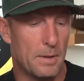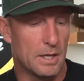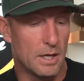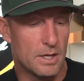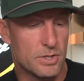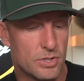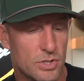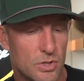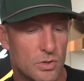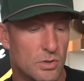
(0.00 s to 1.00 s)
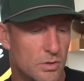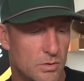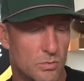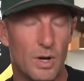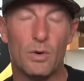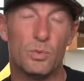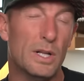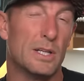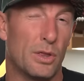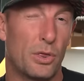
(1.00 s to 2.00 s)
Because, well,
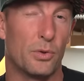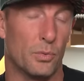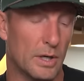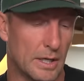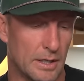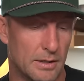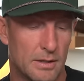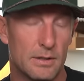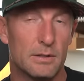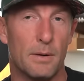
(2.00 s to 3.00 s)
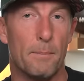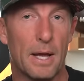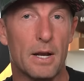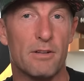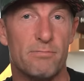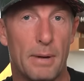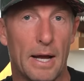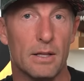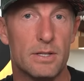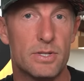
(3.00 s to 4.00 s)
really three competitive
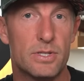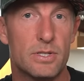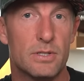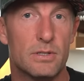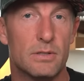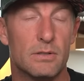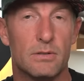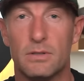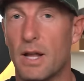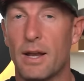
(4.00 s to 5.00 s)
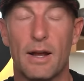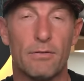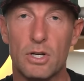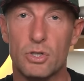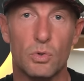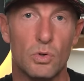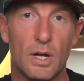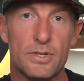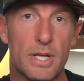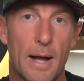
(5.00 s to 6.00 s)
balance. Not every school
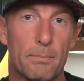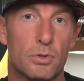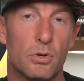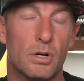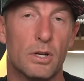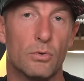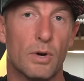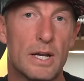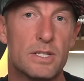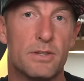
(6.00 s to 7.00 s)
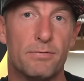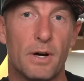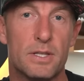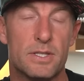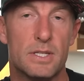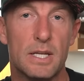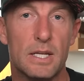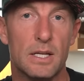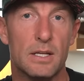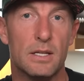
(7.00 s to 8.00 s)
has the opportunity to raise the funds
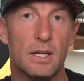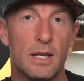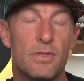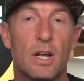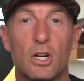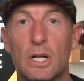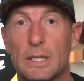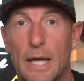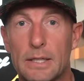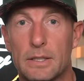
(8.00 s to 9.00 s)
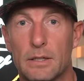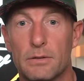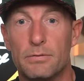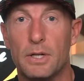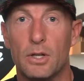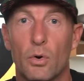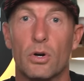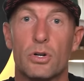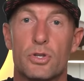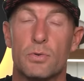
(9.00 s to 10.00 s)
needed in their collective in
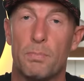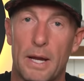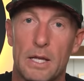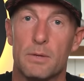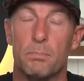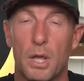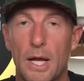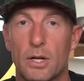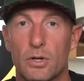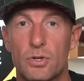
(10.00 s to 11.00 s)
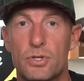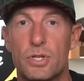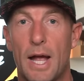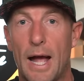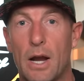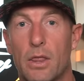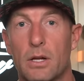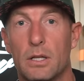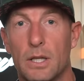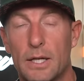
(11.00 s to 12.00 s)
order to pay the players out of
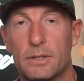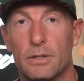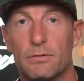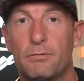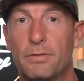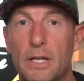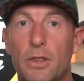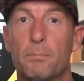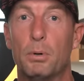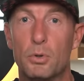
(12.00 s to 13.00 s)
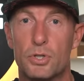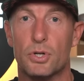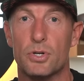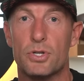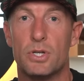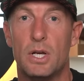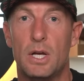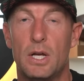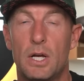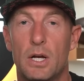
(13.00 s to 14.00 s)
the collective via the boosters.
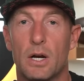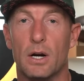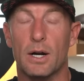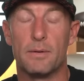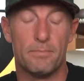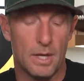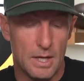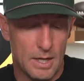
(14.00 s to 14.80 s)
All right.